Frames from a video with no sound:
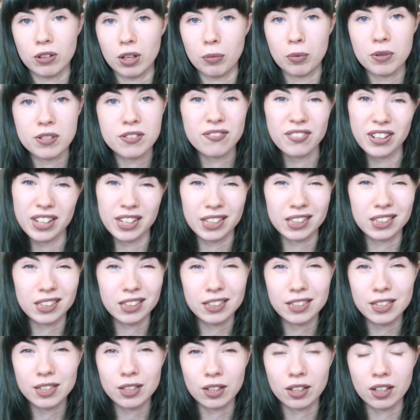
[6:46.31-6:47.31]
I wasn't very
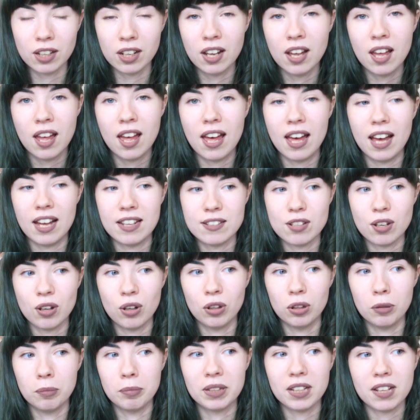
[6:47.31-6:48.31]
clear at
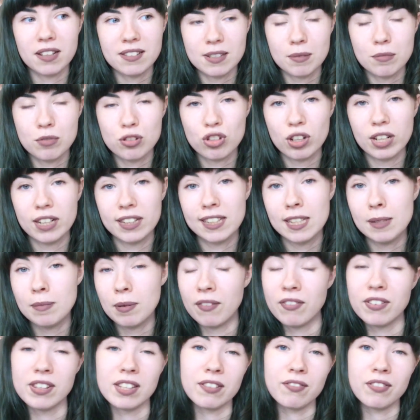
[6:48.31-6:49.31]
all because I was trying to keep
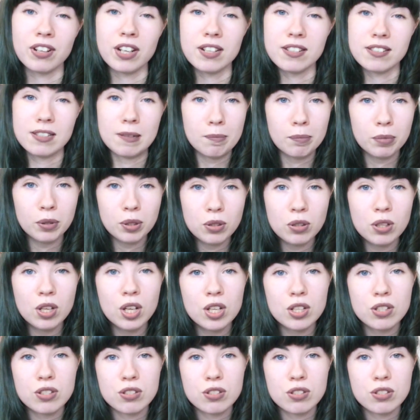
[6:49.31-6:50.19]
everything very simple,